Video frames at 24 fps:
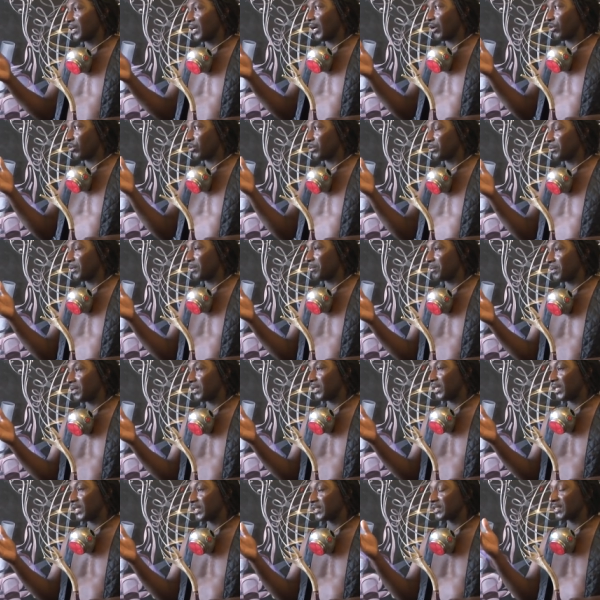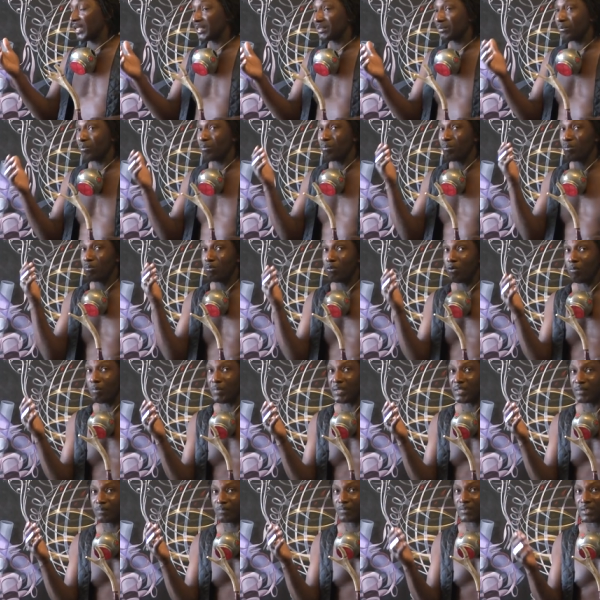I will remember that
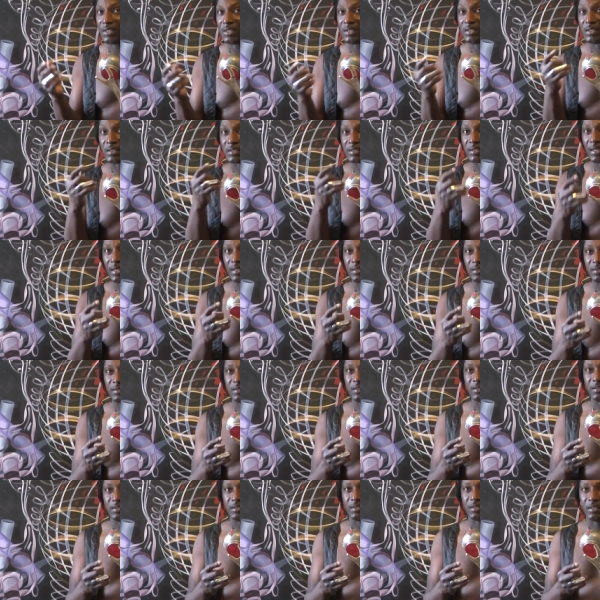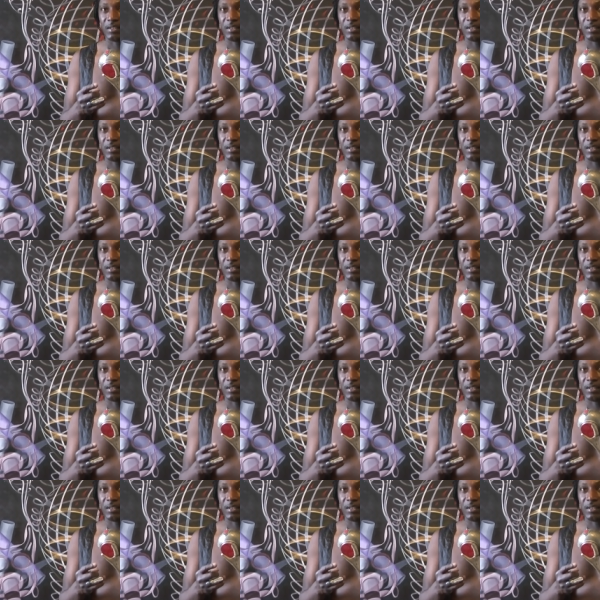moment in eternity.